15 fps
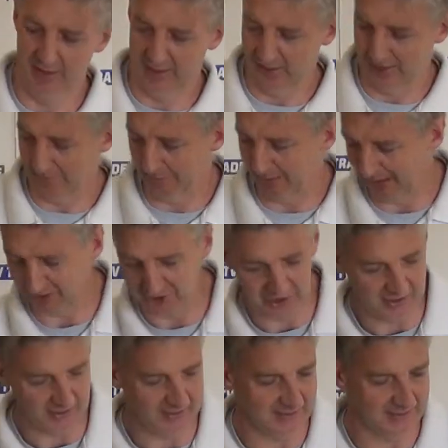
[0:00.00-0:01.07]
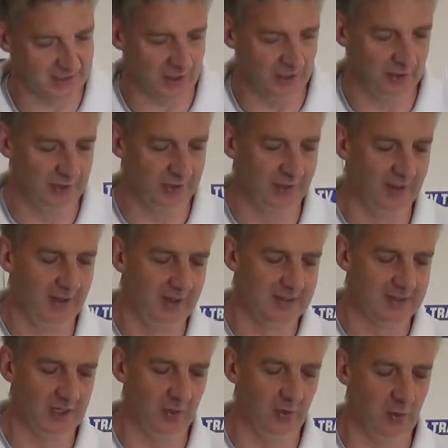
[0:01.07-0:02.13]
uh, packaging I think it's called.
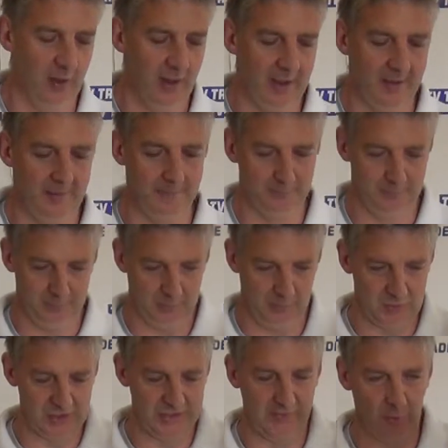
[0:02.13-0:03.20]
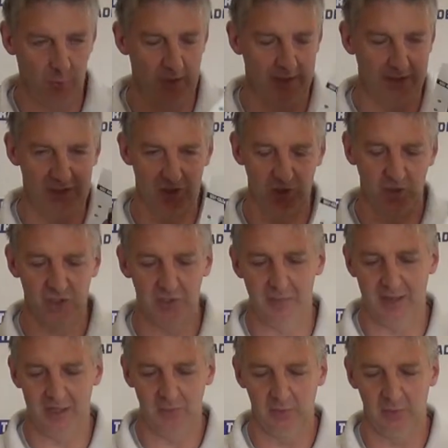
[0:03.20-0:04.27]
So um, we just have a quick instruction
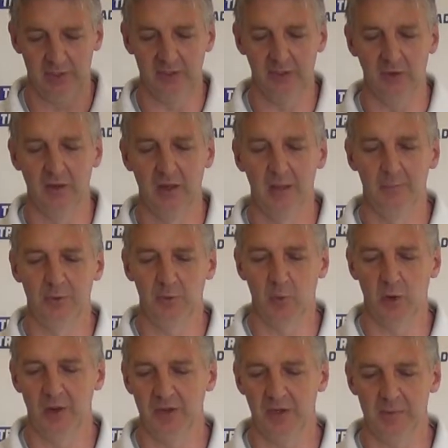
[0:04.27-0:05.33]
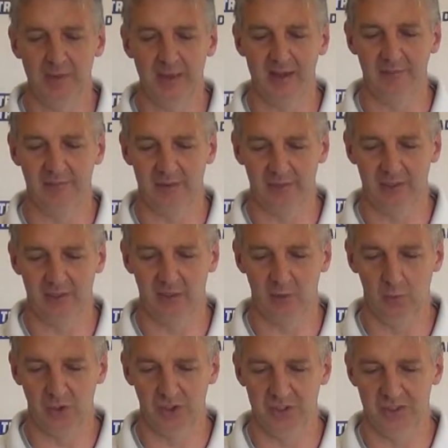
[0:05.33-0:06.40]
manual here, but we're to the main event
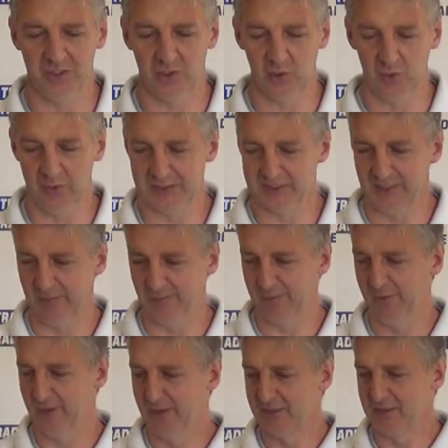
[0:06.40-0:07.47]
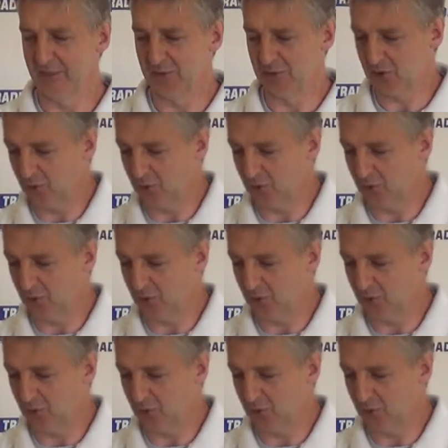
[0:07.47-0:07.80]
here, which is the tool itself. So I'm just